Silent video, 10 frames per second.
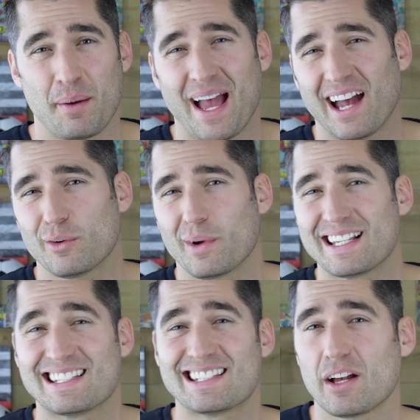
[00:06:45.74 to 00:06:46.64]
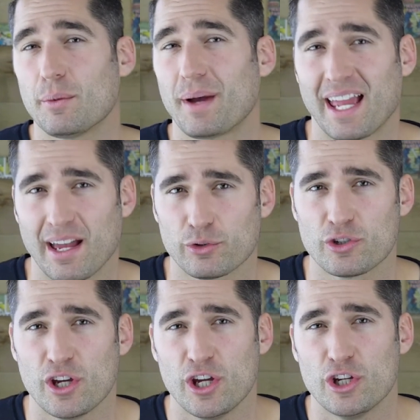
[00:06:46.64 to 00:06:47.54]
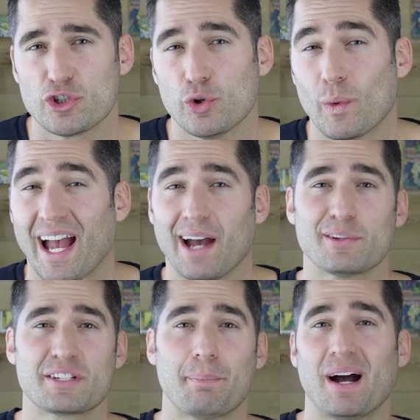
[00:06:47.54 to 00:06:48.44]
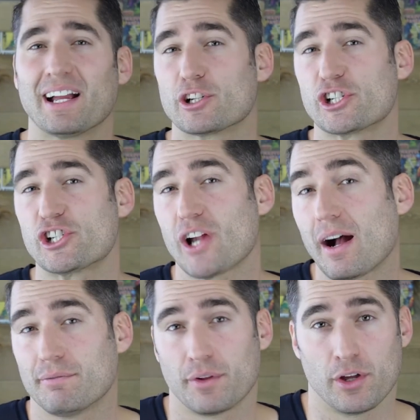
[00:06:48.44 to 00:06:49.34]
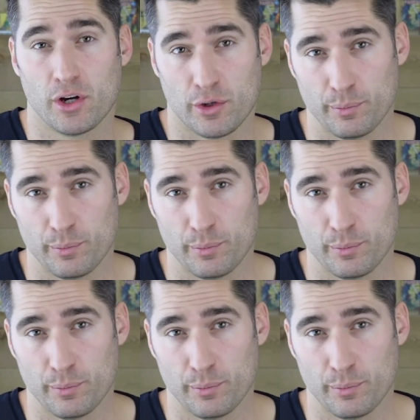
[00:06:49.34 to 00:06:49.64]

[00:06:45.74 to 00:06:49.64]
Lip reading: how do I sell my house to how does a buyer shop for the home?